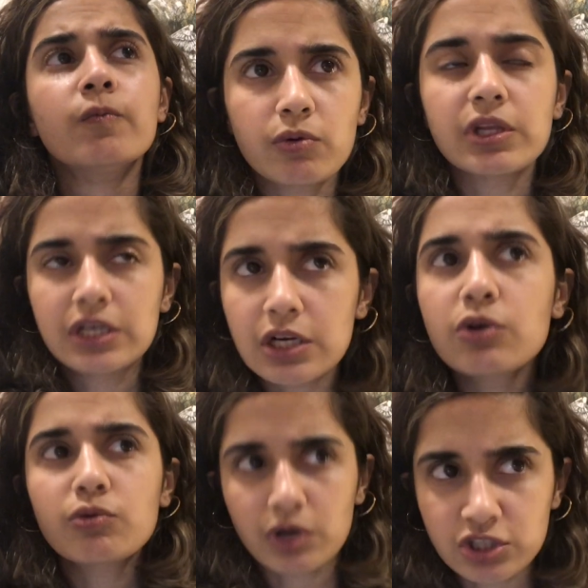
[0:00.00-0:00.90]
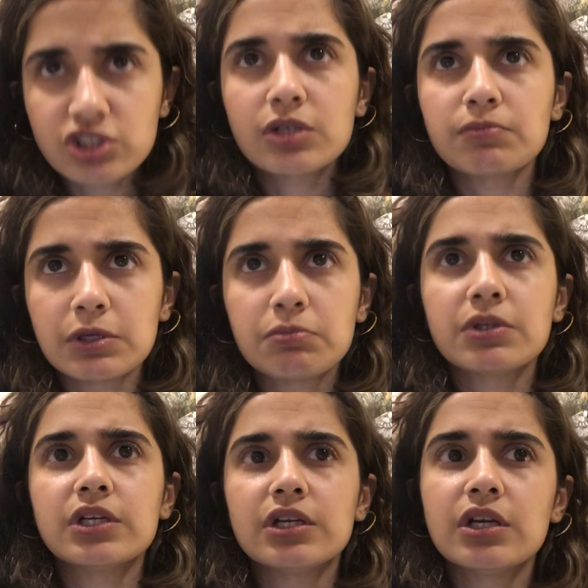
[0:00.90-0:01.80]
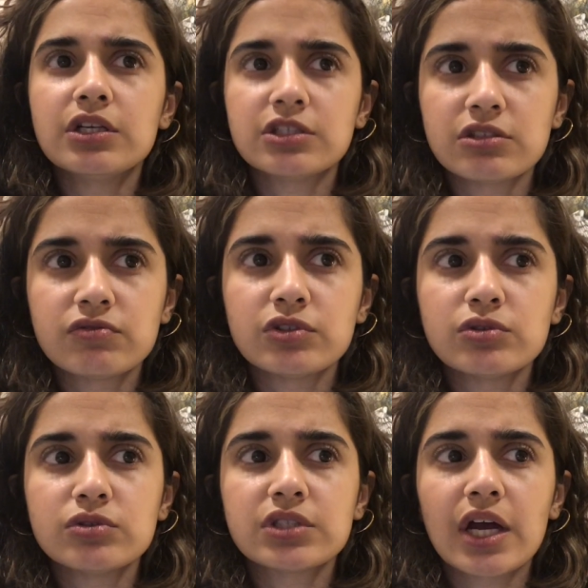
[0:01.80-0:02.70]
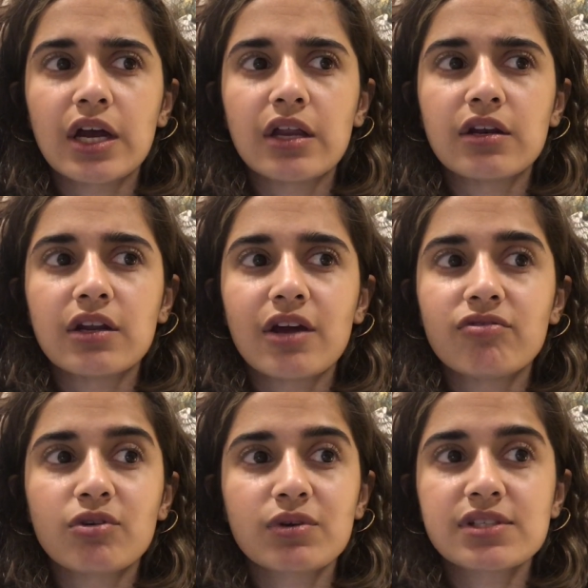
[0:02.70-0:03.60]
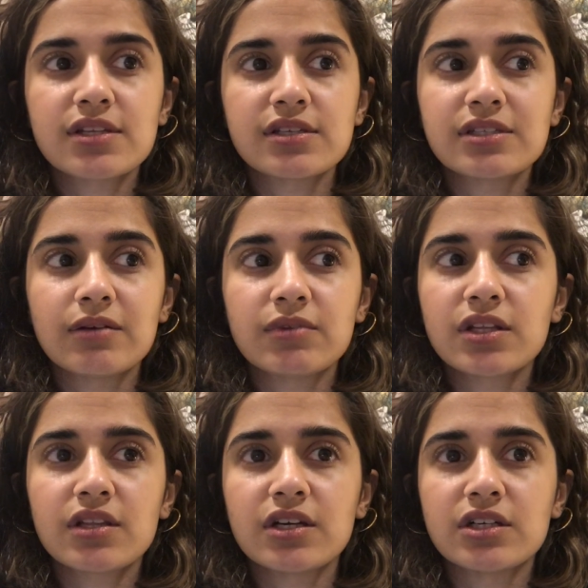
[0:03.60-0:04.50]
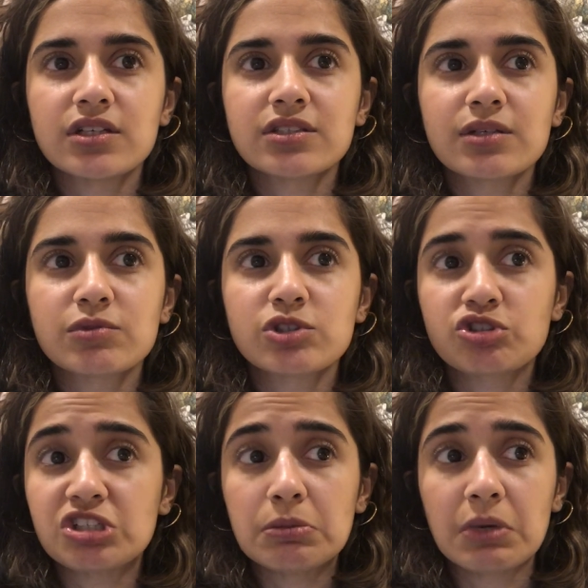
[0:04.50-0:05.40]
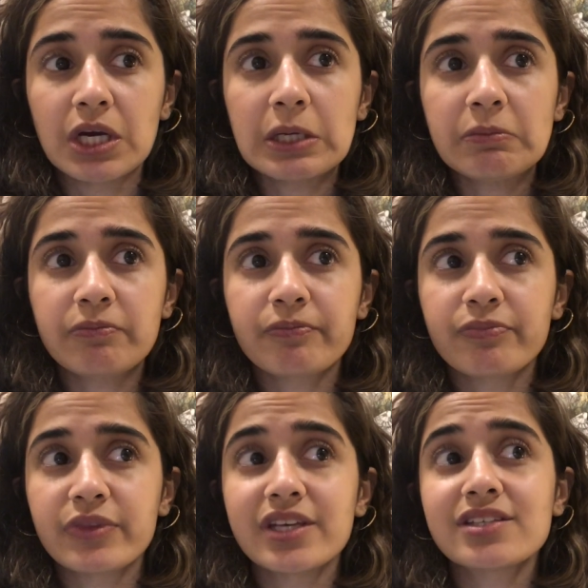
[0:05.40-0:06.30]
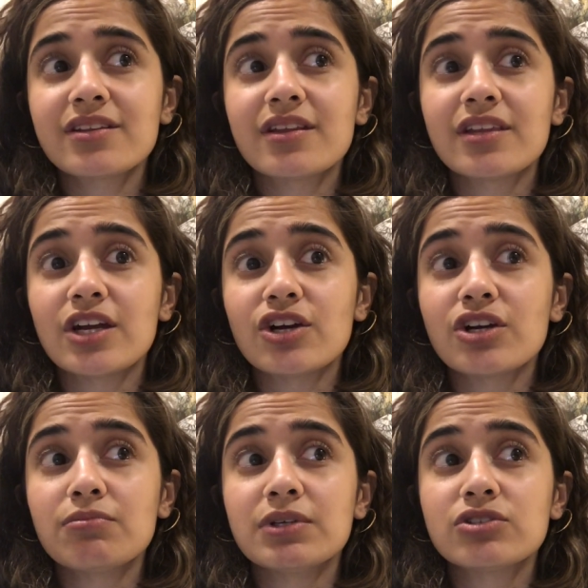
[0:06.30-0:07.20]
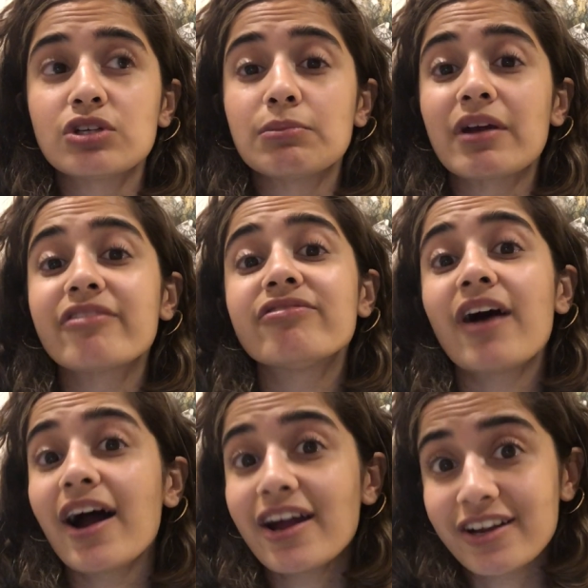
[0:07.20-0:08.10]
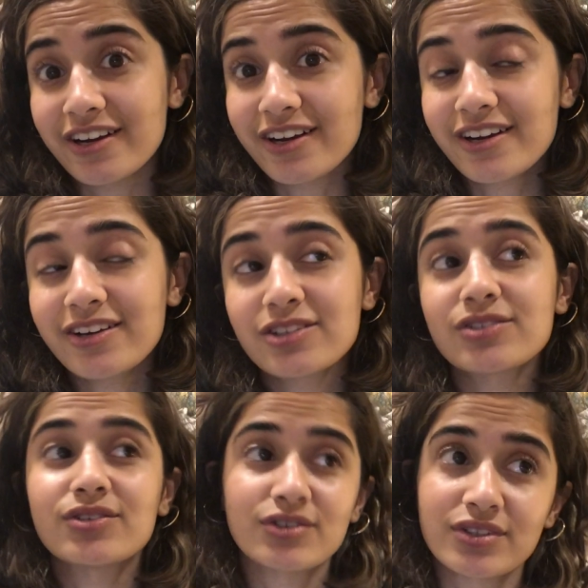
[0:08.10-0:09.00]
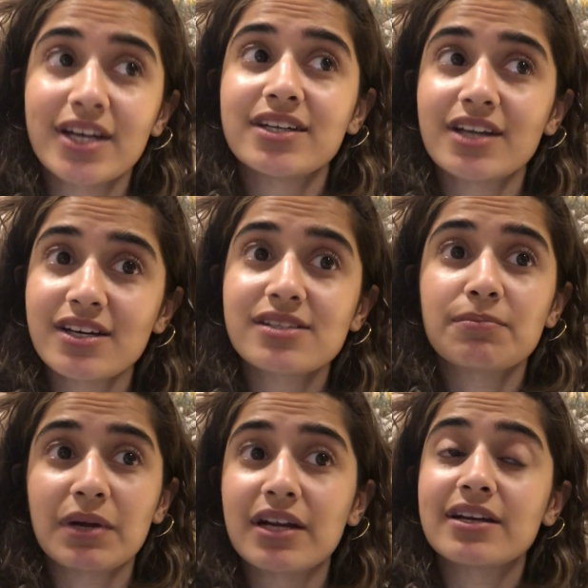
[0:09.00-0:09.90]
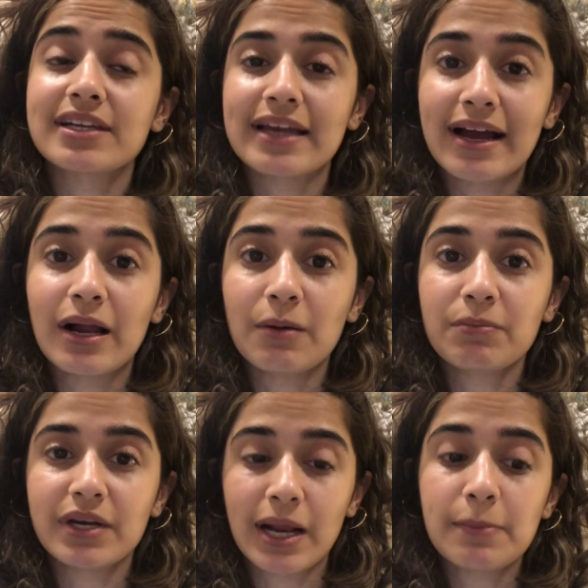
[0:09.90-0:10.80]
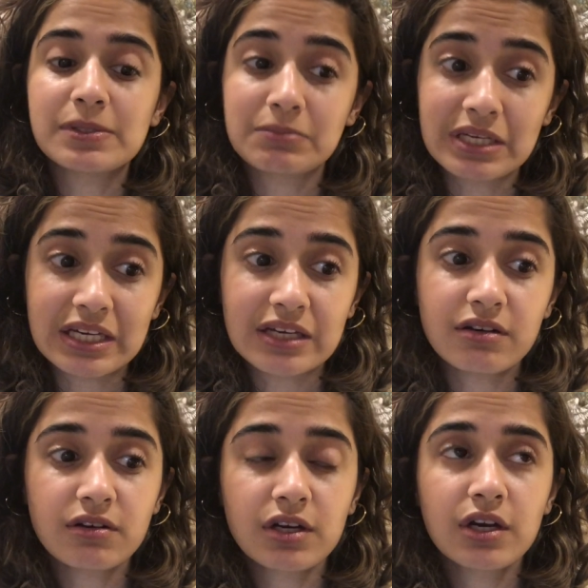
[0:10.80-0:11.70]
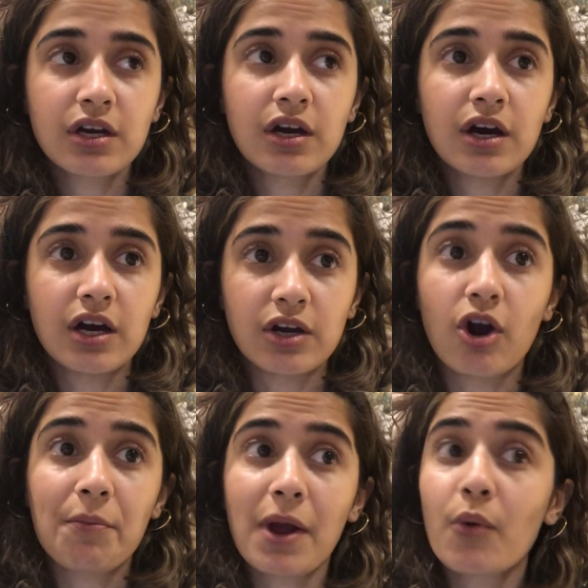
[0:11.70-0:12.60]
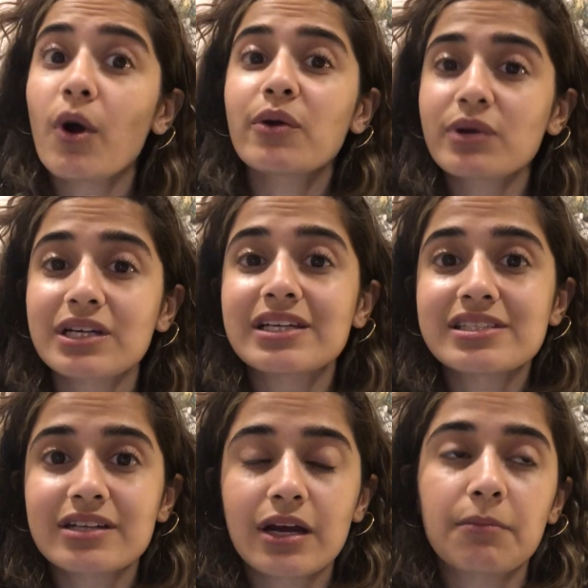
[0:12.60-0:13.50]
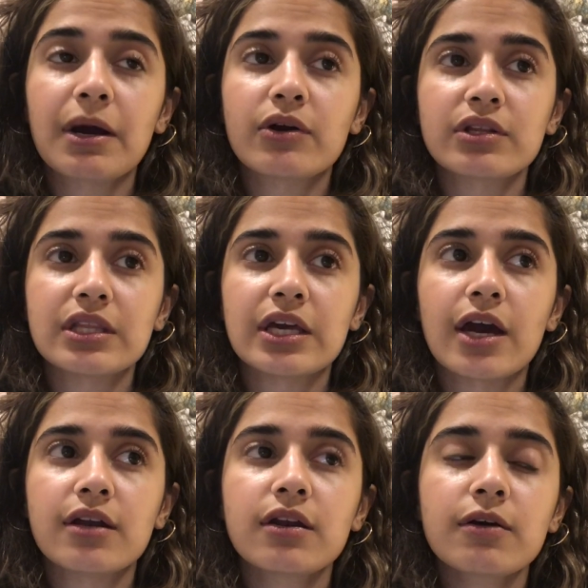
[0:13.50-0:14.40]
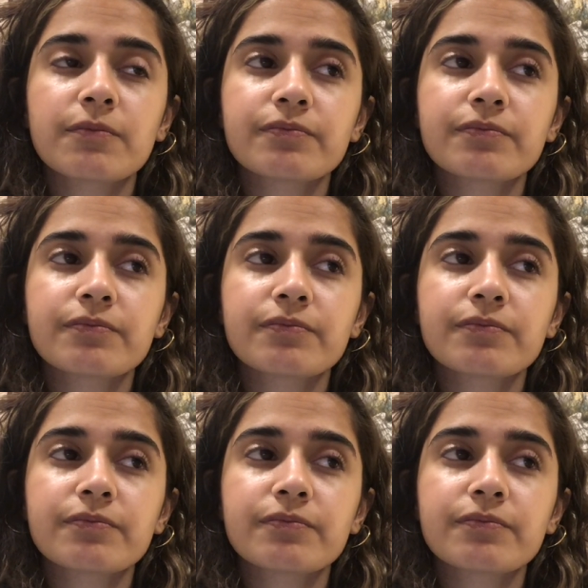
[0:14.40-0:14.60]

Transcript: they did question people, they did interviews, and everyone said the same thing, that they heard some screaming. They said that they heard me screaming fire, so that does apparently help. It helped me. I got my one witness to come out in the end.